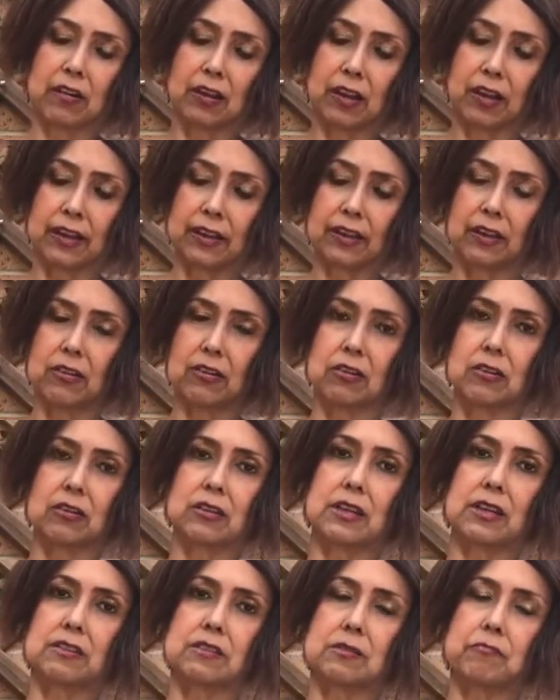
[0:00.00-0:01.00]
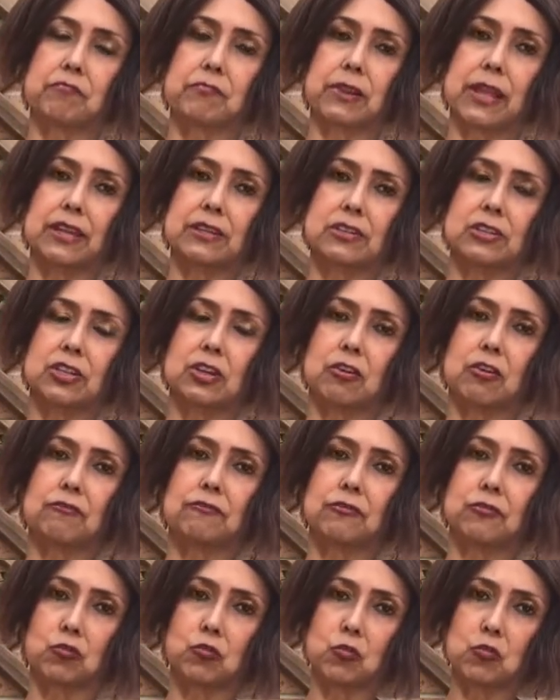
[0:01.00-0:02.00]
Like, you know, there's a plenty
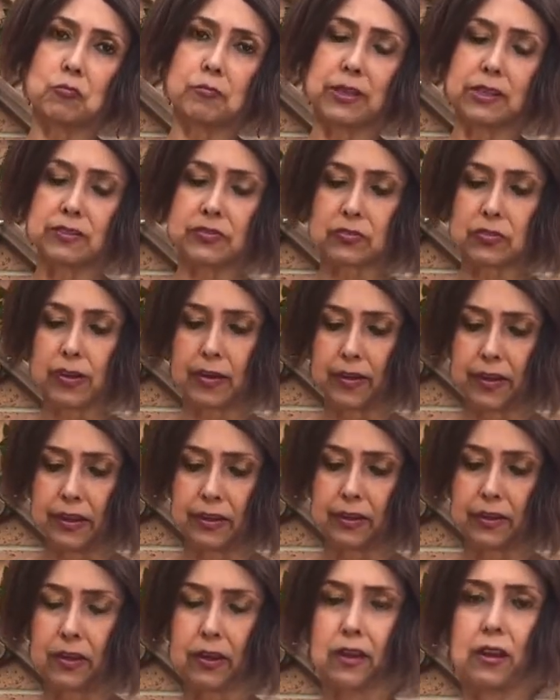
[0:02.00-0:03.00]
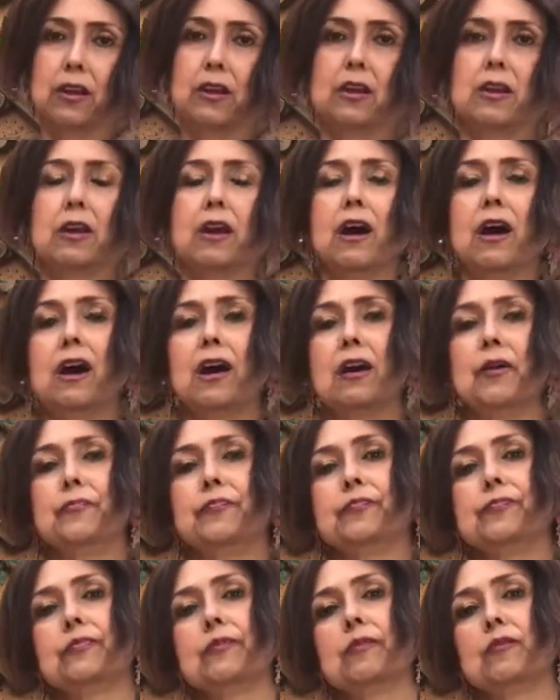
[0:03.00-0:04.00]
of room inside.
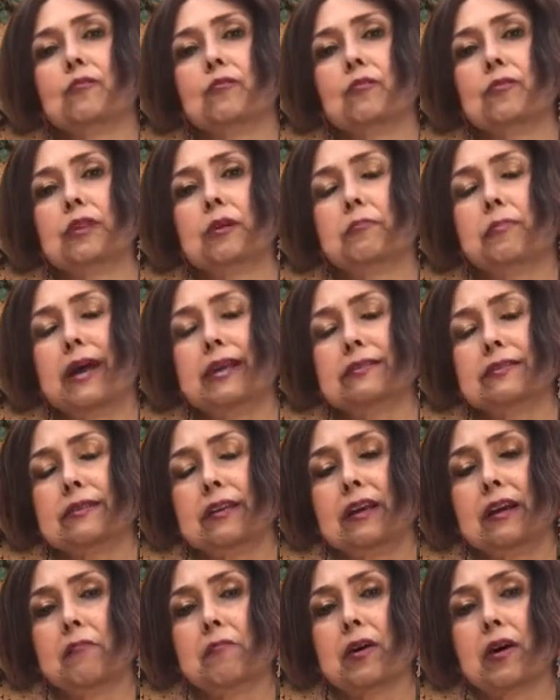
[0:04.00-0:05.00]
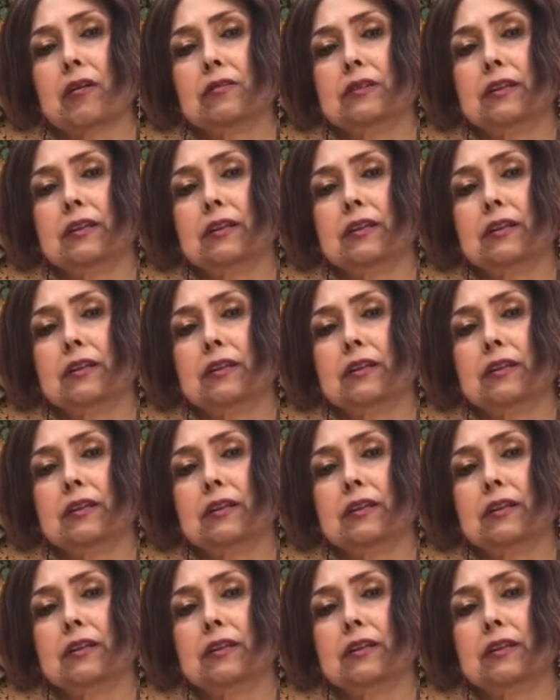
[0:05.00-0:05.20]
The best thing about